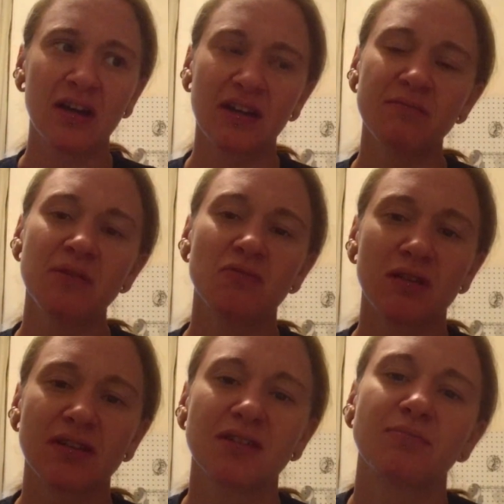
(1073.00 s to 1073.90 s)
And I've been
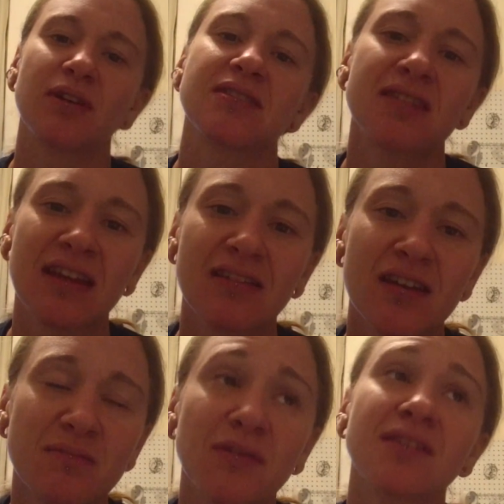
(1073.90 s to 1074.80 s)
really depressed
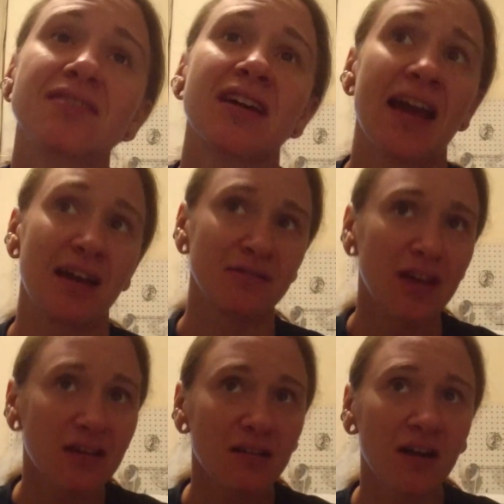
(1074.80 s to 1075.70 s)
lately because I have
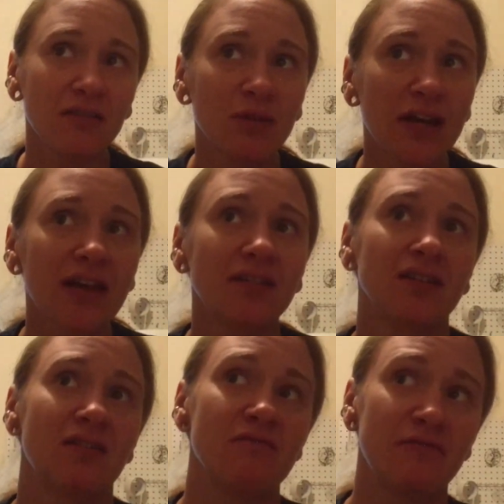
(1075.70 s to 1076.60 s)
gained a lot of weight
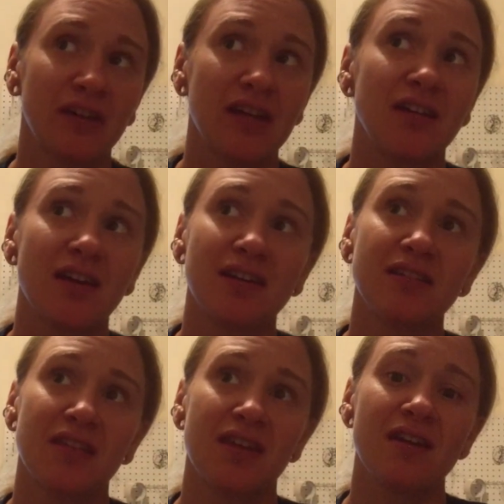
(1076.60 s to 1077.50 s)
and I don't fit into
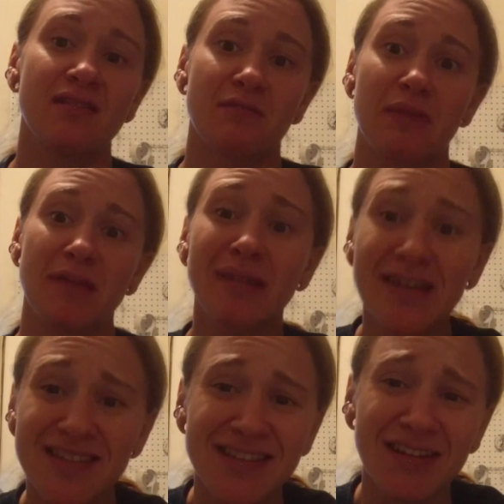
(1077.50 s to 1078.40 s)
anything, and the
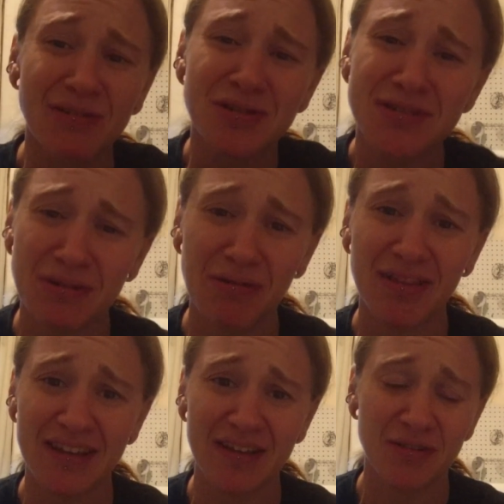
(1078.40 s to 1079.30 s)
baby is still so
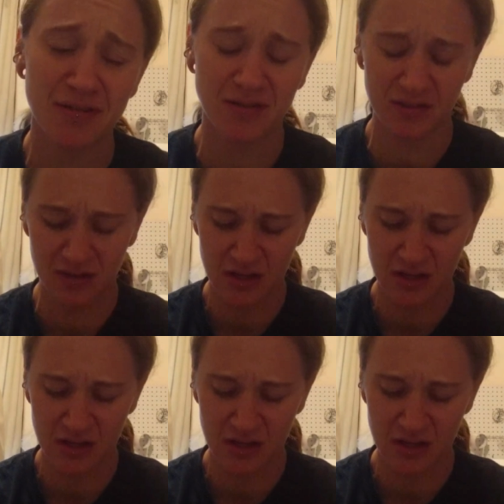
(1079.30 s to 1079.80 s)
little.